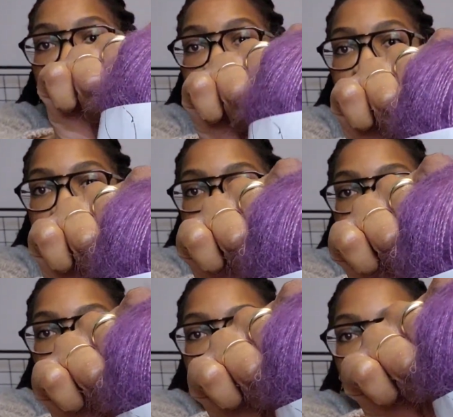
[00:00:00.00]
and I
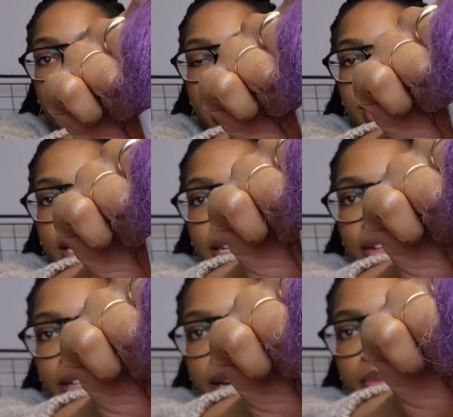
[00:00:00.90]
think that my light,
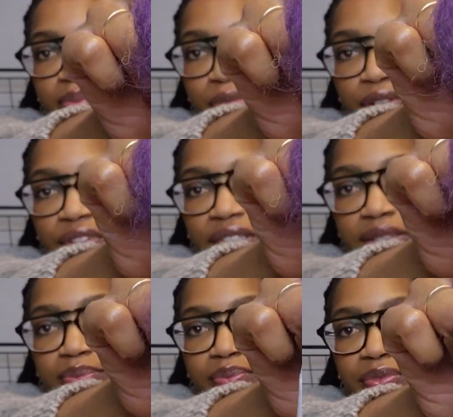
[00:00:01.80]
okay, perfect.
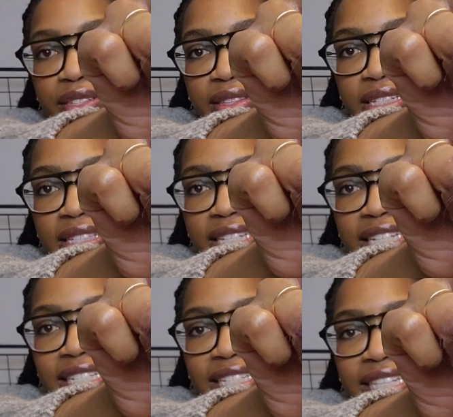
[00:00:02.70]
So this
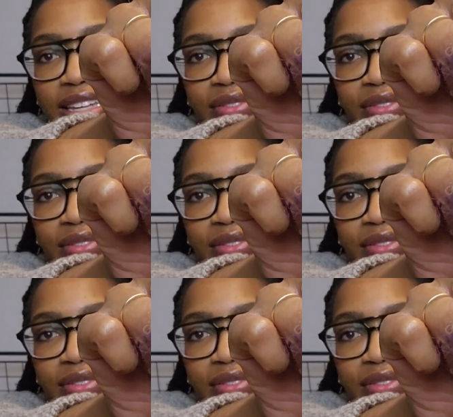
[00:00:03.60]
is the